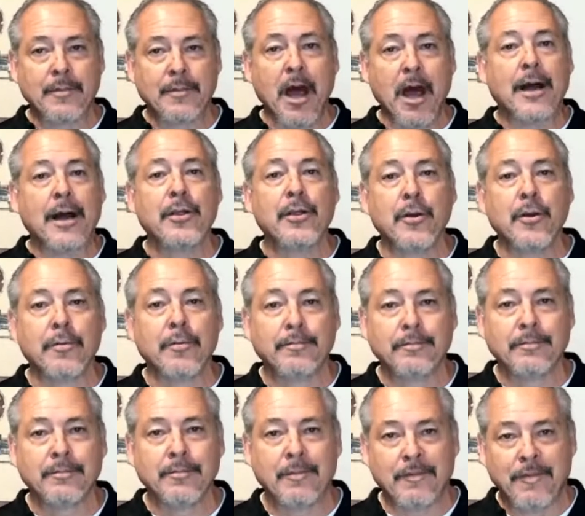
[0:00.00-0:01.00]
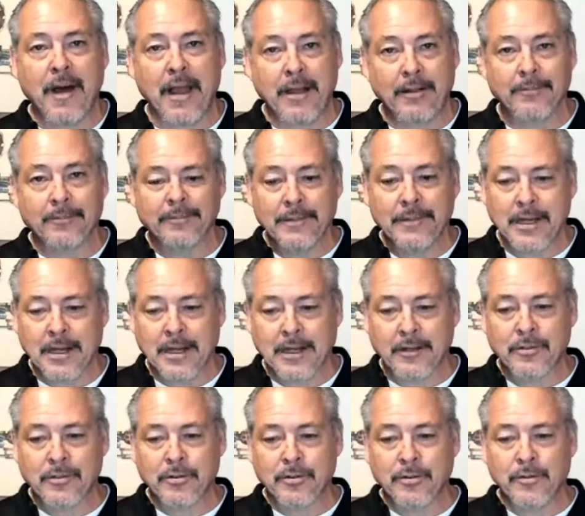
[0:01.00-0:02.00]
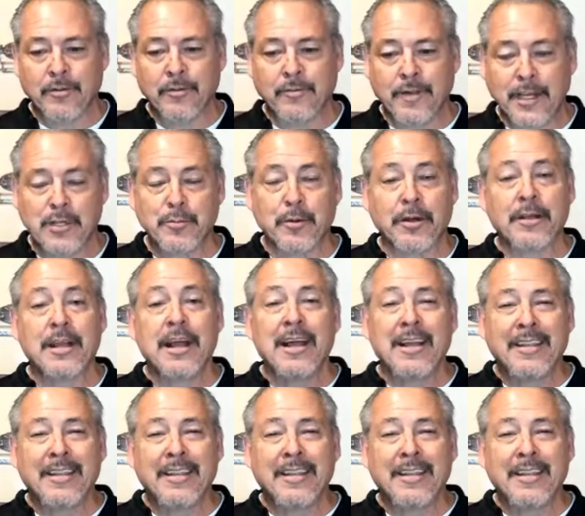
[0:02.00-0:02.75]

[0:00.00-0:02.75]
audio file to Facebook.